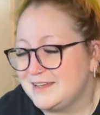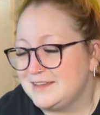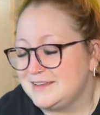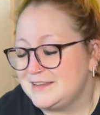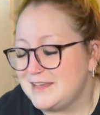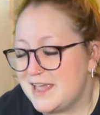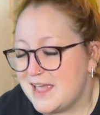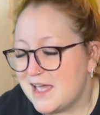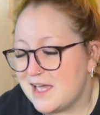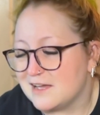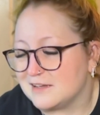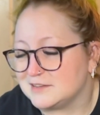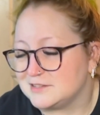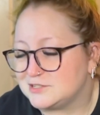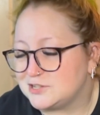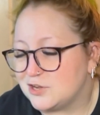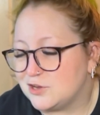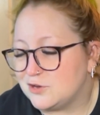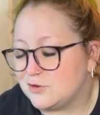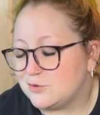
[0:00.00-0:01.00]
Yeah,
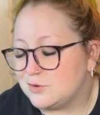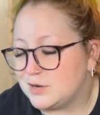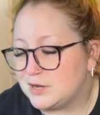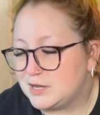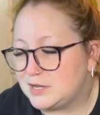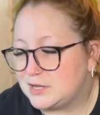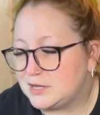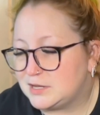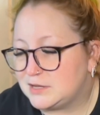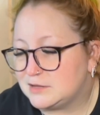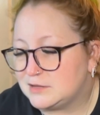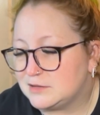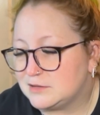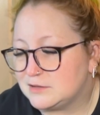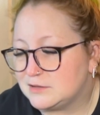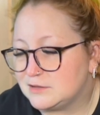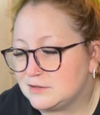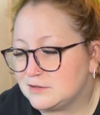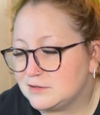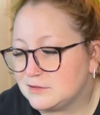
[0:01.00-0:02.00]
so
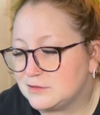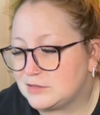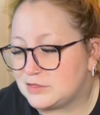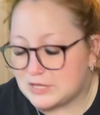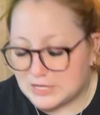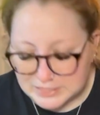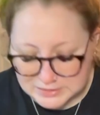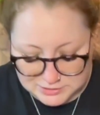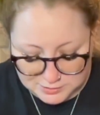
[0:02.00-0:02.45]
things